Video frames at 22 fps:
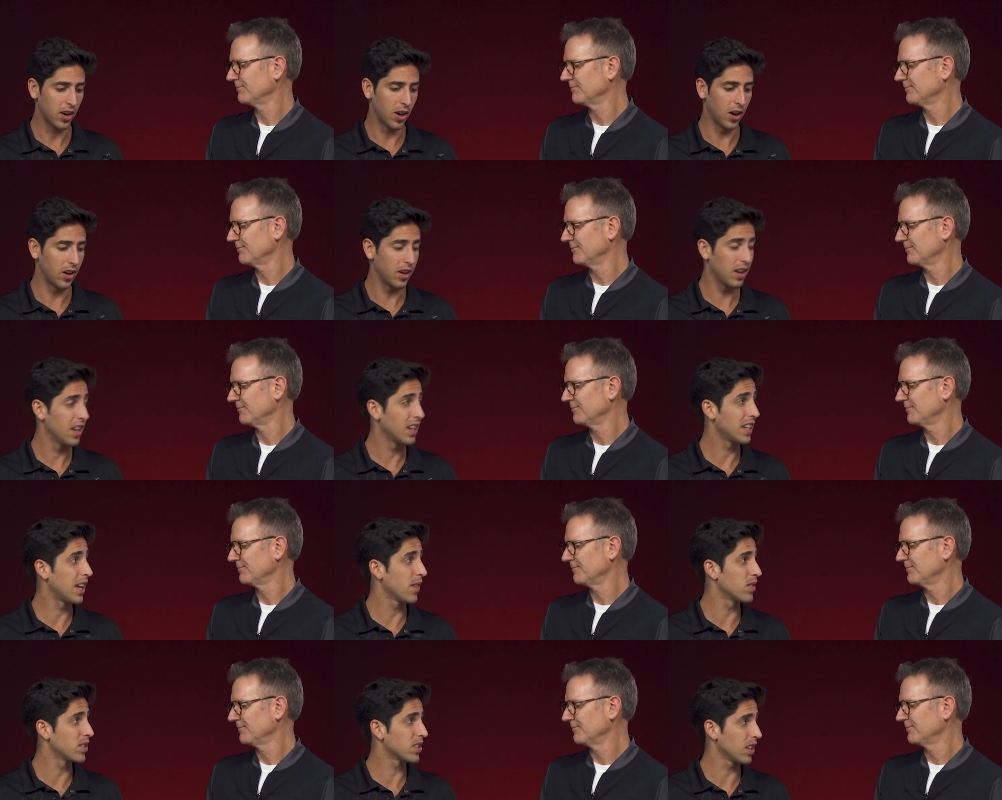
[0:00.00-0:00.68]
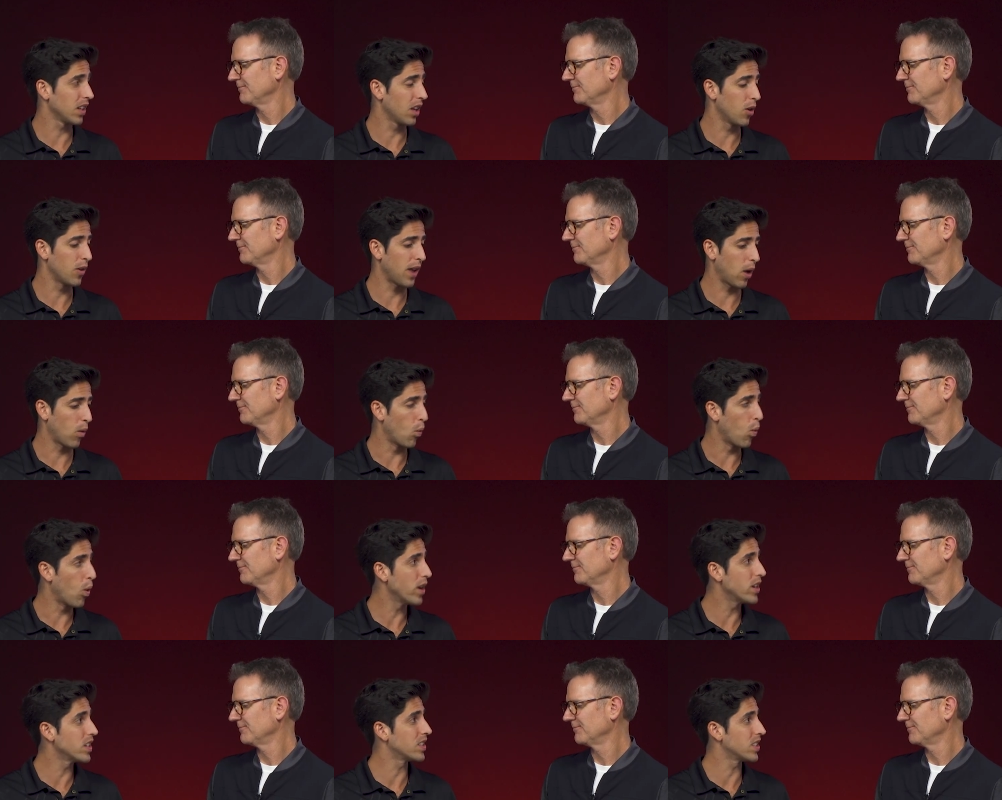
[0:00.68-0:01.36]
Speaker 1: Kurt, give us a lowdown.
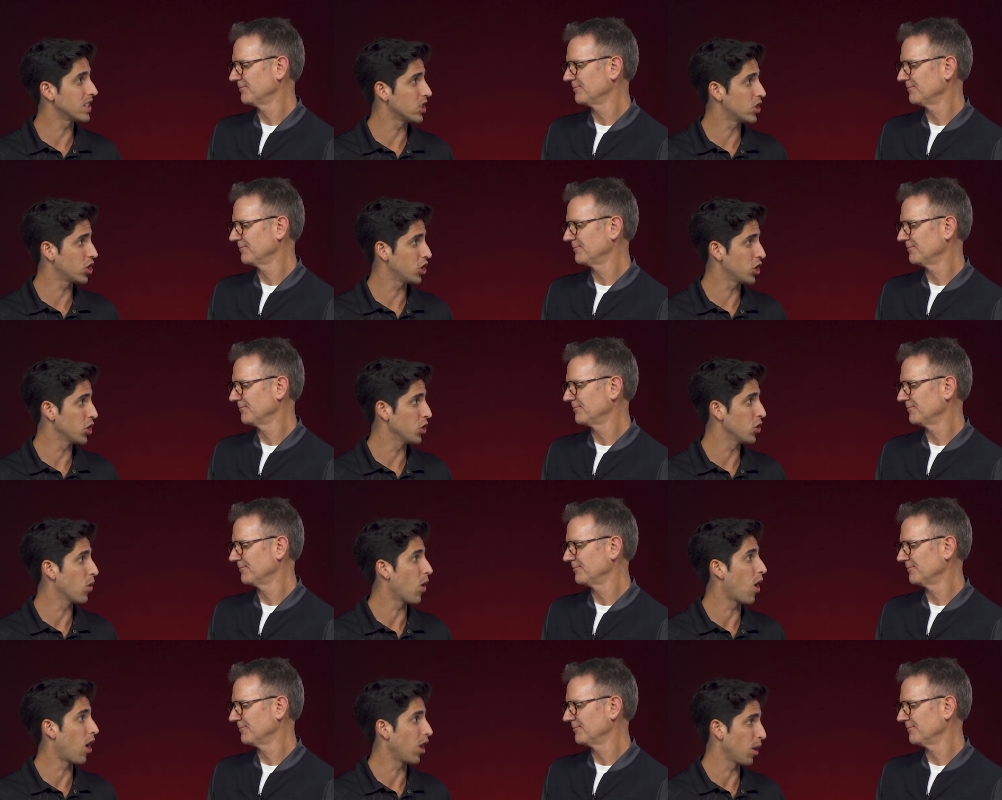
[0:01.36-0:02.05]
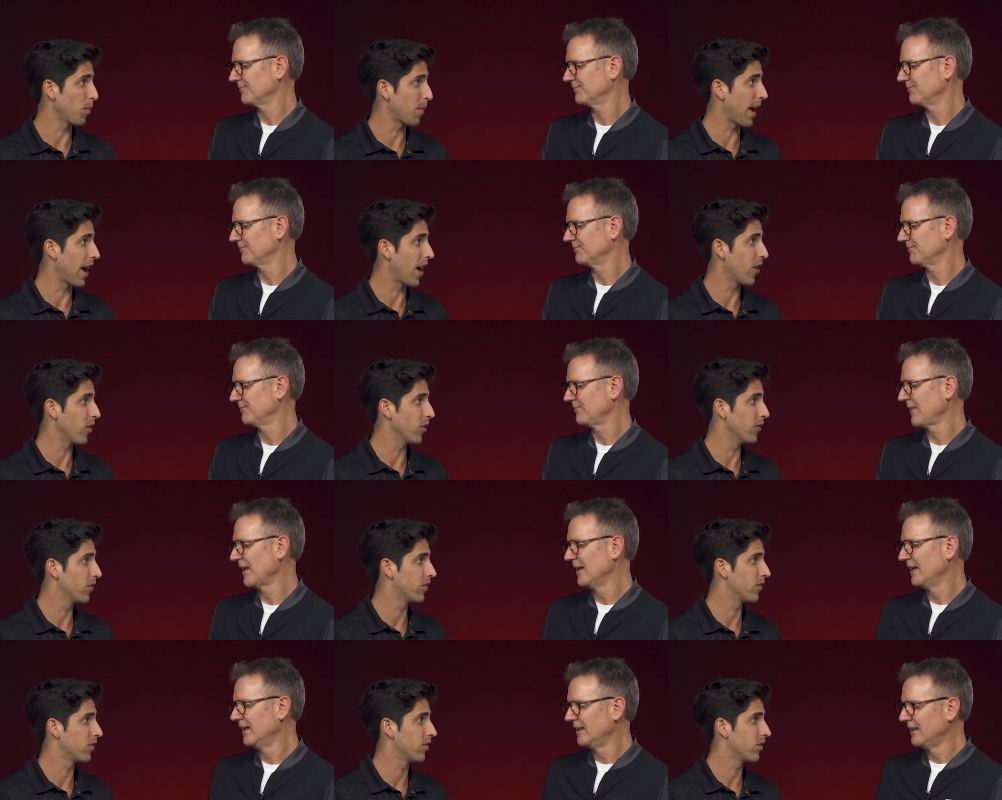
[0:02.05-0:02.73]
What is this shoe all about?
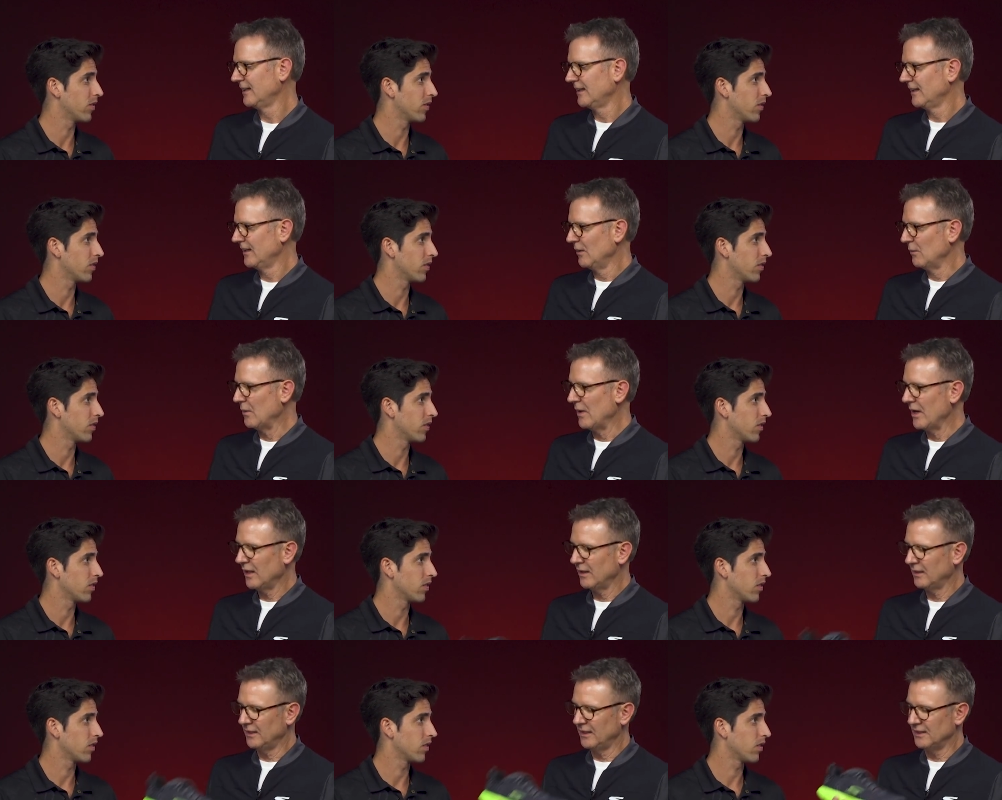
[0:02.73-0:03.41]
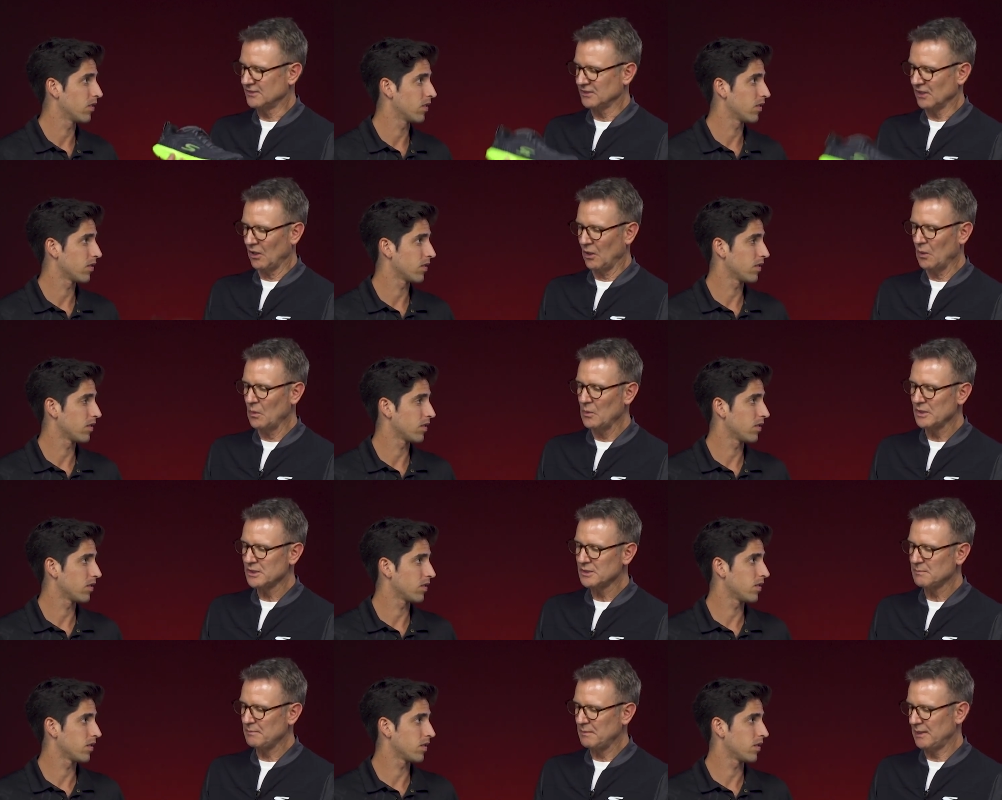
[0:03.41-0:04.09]
Speaker 2: Well, it's
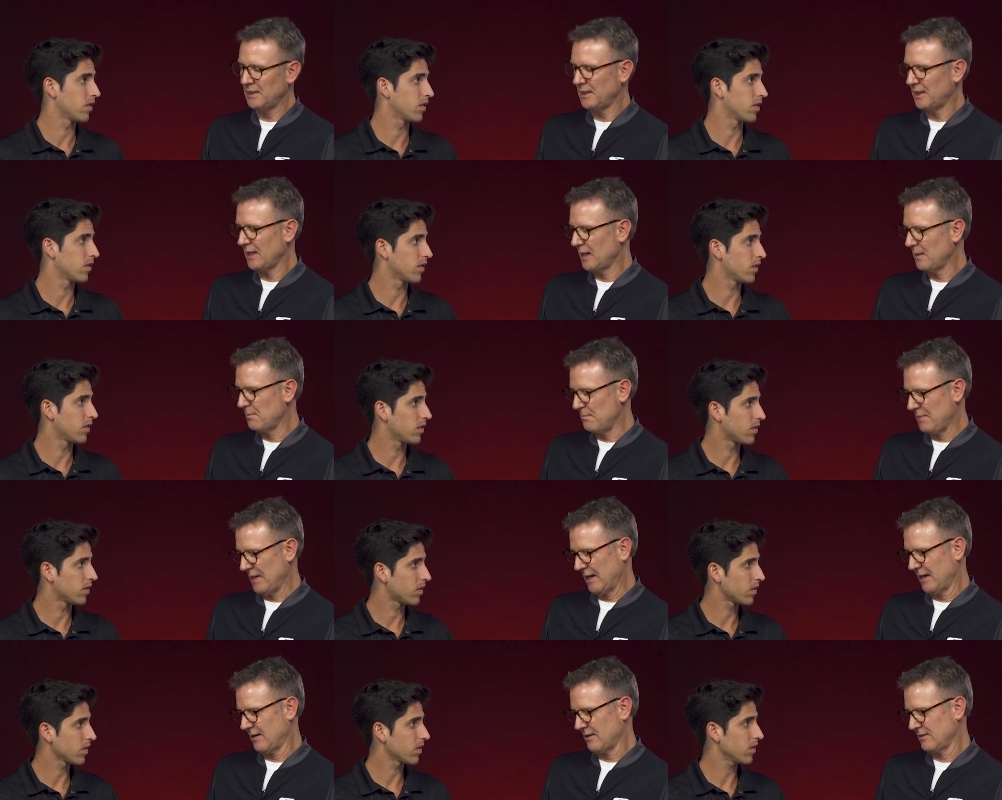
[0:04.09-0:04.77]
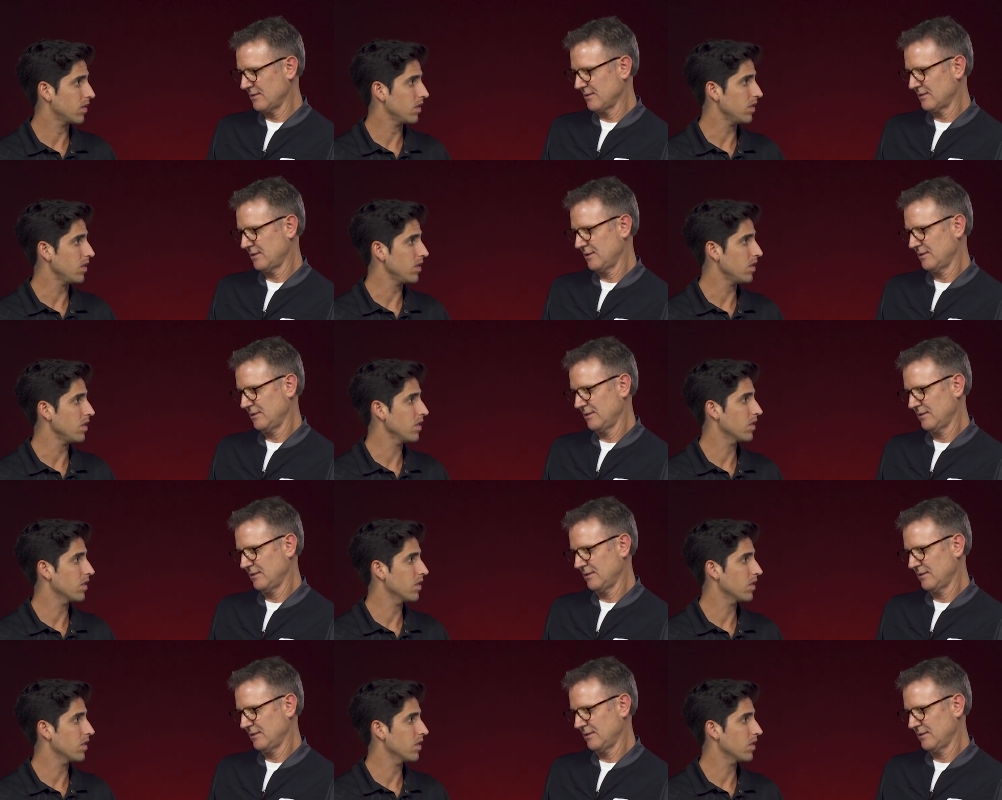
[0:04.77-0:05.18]
always been about